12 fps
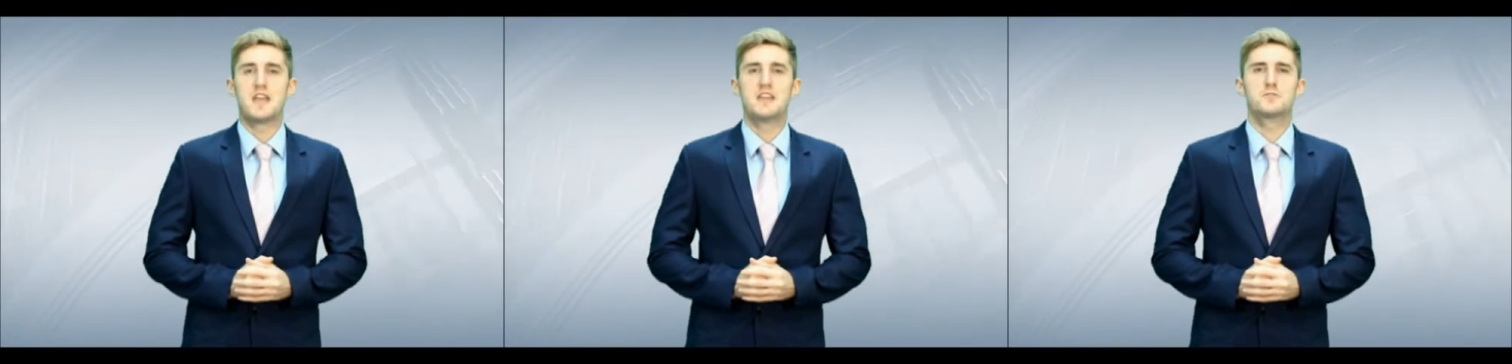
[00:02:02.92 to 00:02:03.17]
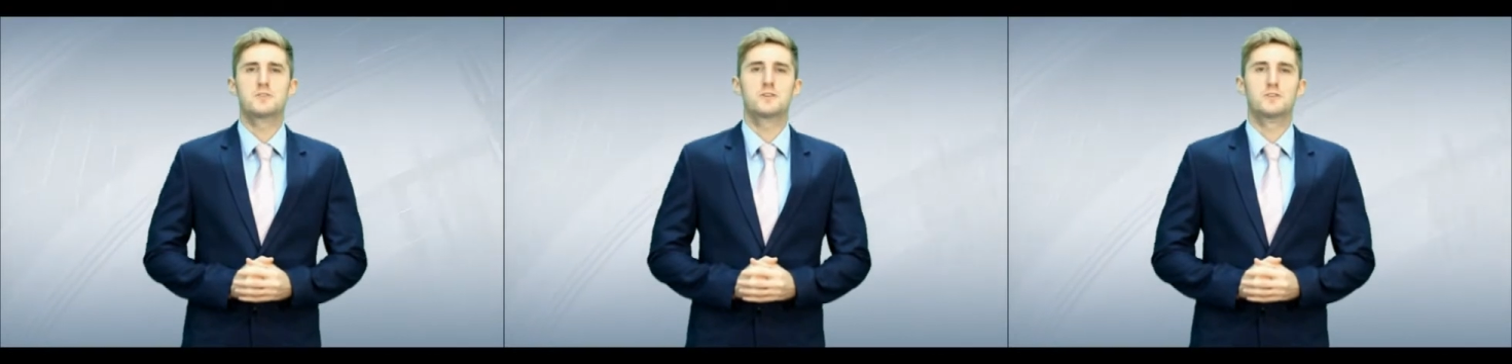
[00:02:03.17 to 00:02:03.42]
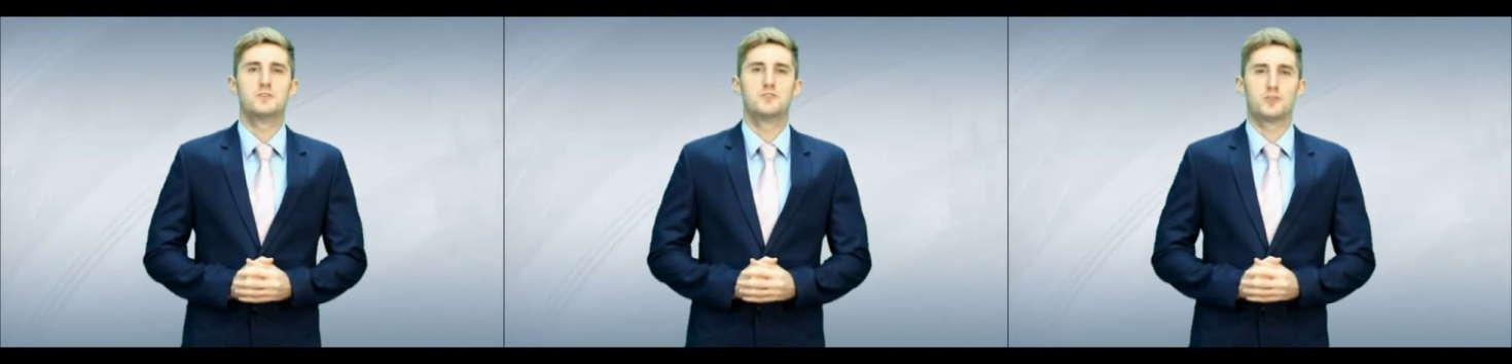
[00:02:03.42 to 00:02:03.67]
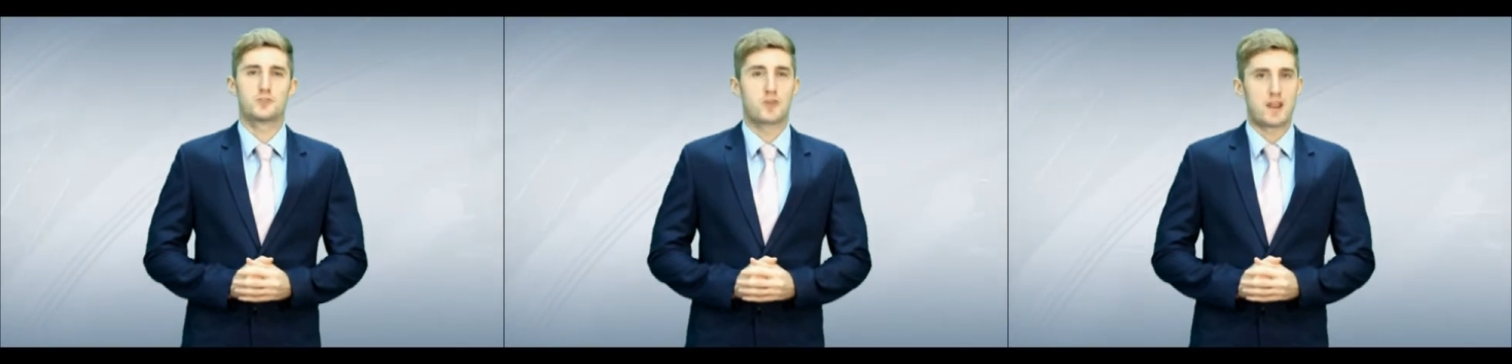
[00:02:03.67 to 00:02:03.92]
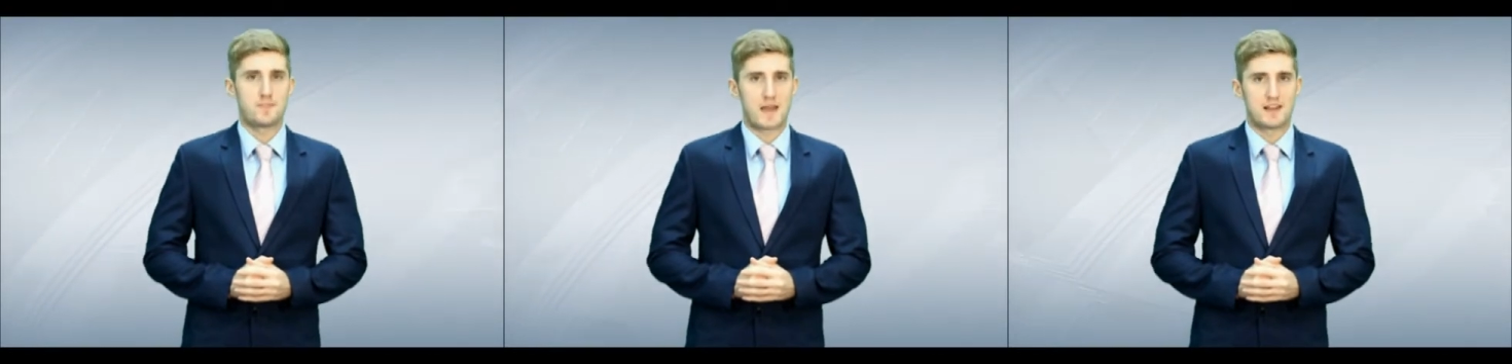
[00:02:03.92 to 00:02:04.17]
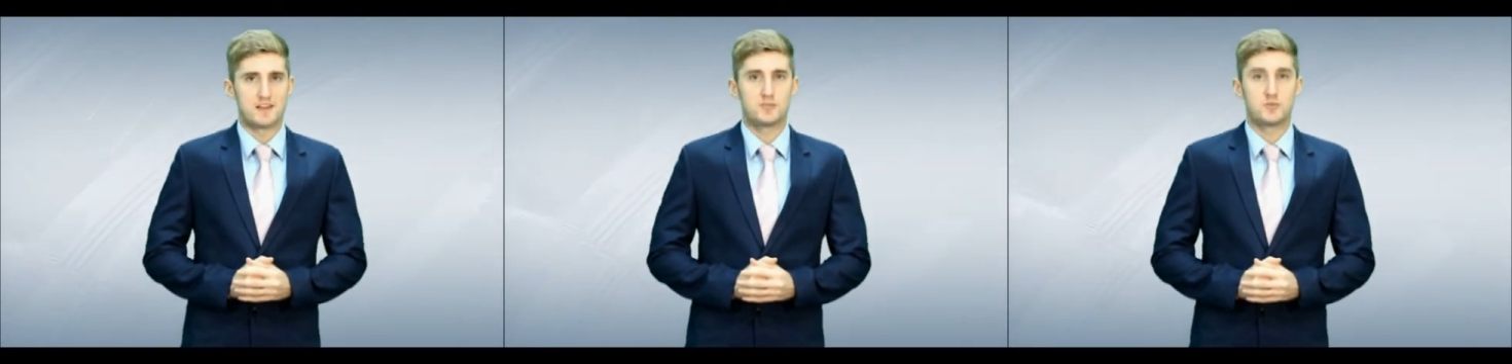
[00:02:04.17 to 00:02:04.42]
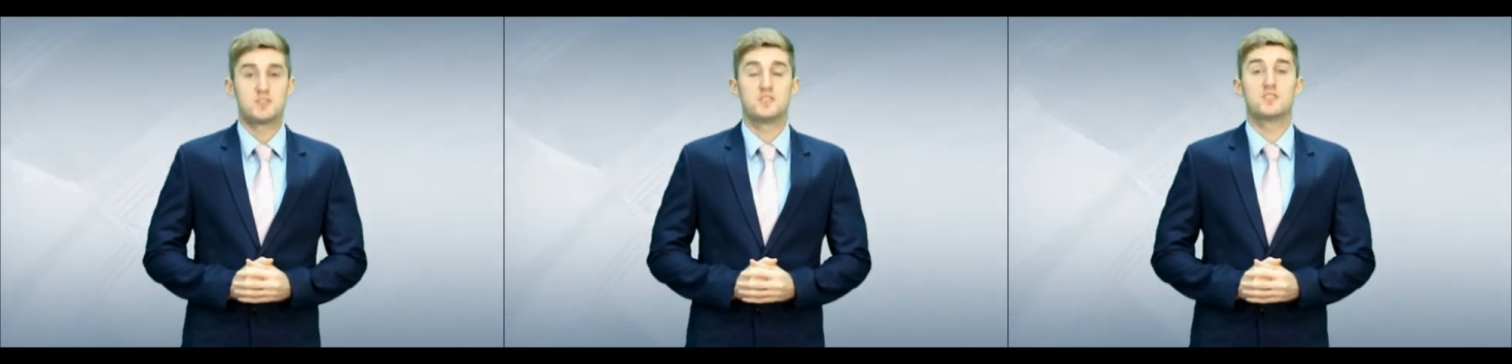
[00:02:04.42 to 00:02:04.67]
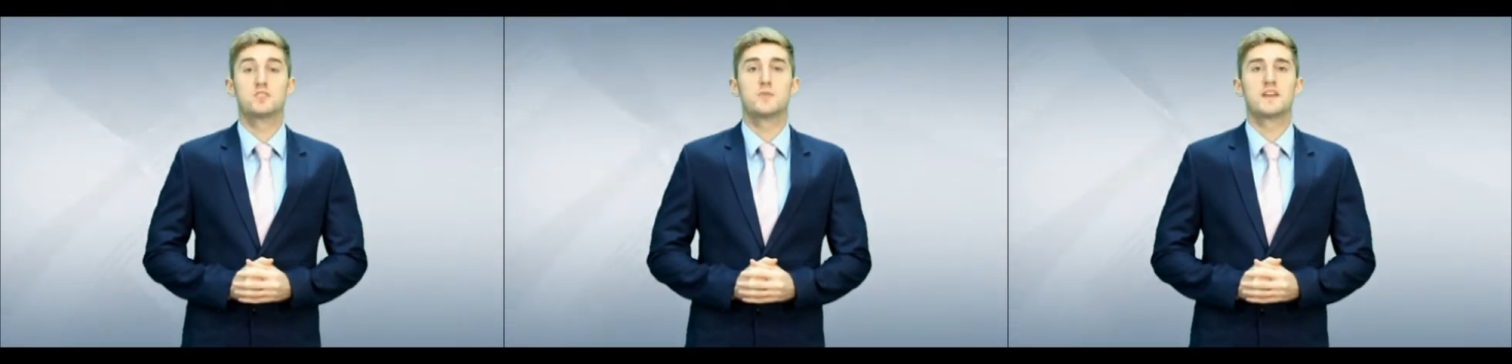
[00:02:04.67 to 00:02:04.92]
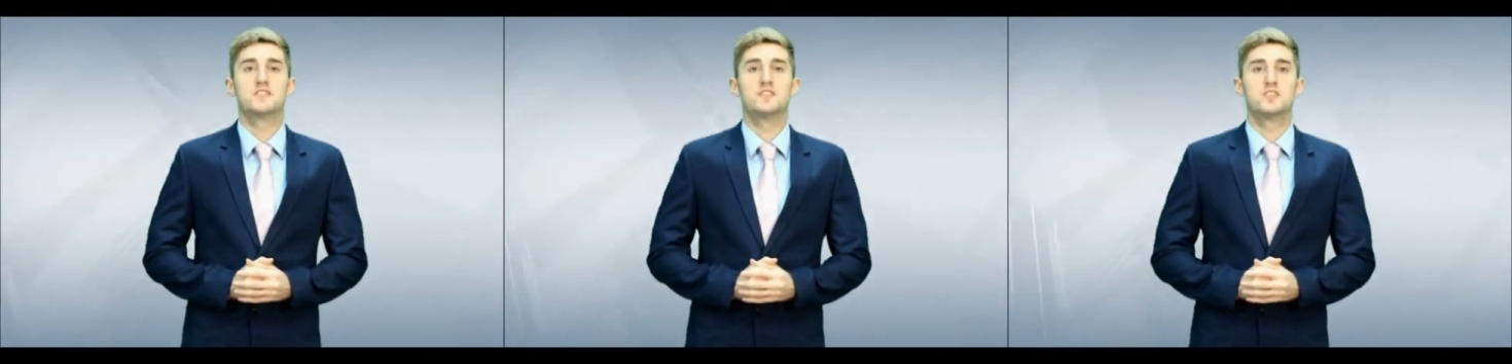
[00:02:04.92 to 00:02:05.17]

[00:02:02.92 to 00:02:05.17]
data includes the trade balance, which is expected